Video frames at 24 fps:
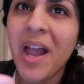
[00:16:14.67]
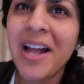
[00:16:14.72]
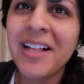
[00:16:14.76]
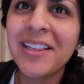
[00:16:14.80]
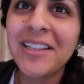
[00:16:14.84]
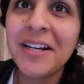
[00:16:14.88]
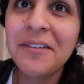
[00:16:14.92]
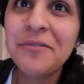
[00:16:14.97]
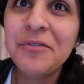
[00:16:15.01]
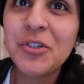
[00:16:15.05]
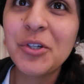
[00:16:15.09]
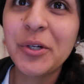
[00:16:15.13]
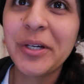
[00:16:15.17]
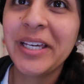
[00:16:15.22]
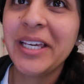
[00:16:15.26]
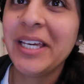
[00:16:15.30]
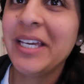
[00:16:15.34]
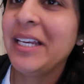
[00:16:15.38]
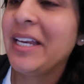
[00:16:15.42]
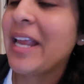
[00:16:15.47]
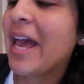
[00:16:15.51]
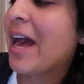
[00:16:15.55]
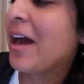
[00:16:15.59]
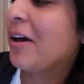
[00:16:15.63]
I love
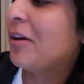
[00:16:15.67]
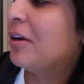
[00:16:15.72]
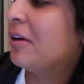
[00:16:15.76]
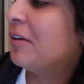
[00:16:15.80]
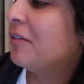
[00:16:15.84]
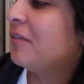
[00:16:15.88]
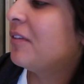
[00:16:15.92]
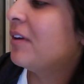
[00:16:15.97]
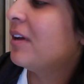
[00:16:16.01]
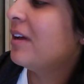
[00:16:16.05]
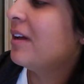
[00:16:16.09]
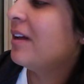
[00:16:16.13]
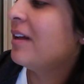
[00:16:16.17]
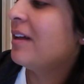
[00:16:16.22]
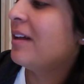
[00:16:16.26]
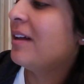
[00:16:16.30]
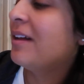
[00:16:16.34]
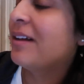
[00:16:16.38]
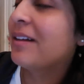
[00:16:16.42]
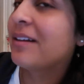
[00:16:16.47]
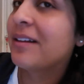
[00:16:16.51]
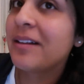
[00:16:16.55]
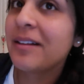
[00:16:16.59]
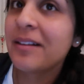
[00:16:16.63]
drinking out of
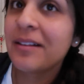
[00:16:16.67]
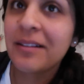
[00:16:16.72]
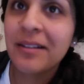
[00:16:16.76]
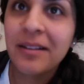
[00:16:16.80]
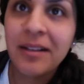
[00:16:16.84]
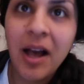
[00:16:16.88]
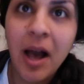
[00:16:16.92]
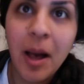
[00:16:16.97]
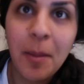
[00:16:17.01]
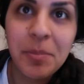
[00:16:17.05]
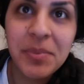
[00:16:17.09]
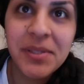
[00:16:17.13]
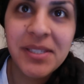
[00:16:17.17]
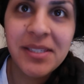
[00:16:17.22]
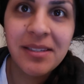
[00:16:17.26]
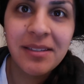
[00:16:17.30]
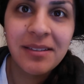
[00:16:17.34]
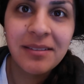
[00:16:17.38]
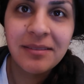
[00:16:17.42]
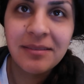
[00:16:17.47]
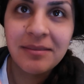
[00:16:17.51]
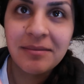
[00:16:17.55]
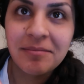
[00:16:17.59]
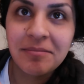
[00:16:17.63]

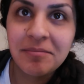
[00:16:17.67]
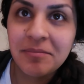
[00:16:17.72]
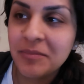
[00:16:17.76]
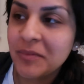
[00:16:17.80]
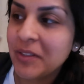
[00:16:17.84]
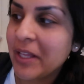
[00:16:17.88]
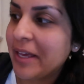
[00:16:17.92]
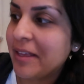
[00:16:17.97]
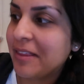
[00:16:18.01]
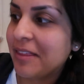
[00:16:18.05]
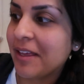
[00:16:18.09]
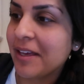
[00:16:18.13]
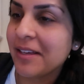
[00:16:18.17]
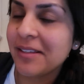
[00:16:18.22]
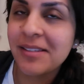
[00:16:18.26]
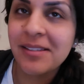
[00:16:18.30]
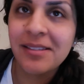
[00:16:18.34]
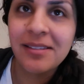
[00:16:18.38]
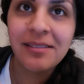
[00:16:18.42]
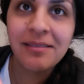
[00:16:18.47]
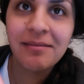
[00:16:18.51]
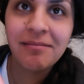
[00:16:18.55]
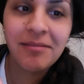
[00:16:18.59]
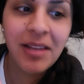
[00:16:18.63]
cups like
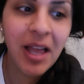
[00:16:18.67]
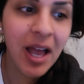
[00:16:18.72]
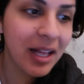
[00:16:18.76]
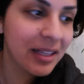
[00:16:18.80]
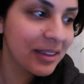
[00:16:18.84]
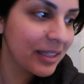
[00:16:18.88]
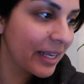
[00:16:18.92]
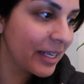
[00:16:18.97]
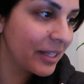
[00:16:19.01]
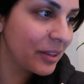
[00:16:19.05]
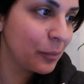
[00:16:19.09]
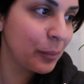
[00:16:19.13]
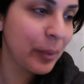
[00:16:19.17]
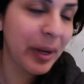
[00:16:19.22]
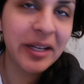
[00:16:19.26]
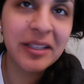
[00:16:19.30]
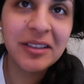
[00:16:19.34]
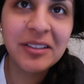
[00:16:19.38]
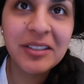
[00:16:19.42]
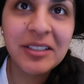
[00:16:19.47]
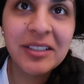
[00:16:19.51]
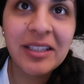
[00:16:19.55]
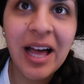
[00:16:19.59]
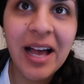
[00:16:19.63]
this. Not like the
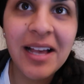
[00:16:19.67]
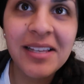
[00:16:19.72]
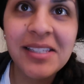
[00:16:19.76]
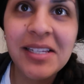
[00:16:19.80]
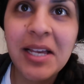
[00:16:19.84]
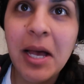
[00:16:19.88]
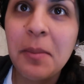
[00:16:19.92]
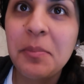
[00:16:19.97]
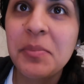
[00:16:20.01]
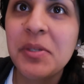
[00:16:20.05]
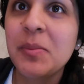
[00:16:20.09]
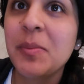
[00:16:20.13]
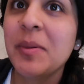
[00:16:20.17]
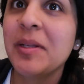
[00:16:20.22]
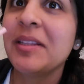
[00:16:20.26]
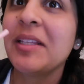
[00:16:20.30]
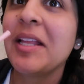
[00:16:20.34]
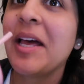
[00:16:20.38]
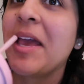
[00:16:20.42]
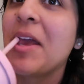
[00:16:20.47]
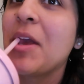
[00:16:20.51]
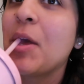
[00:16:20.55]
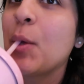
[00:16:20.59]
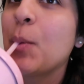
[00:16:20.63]
regular glass cups, but
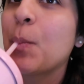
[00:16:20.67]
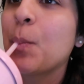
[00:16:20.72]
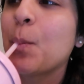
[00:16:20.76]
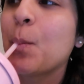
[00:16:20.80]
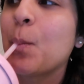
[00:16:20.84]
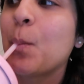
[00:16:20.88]
like